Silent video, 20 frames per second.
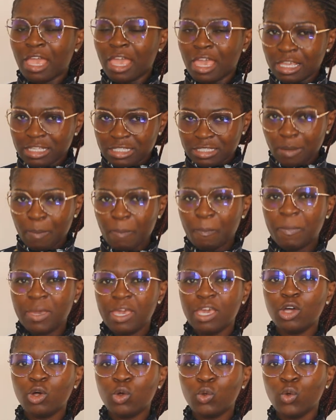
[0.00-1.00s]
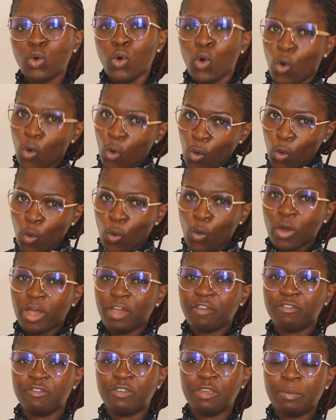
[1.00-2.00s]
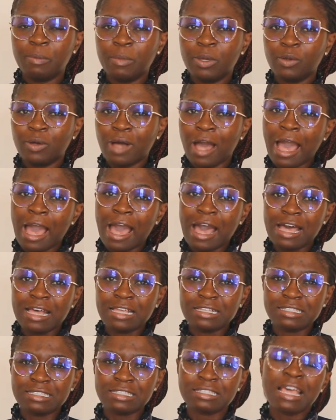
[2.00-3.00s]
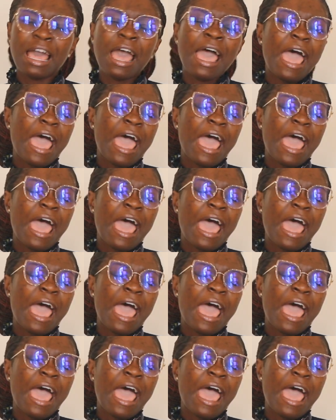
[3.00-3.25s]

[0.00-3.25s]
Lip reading: is a male or a female has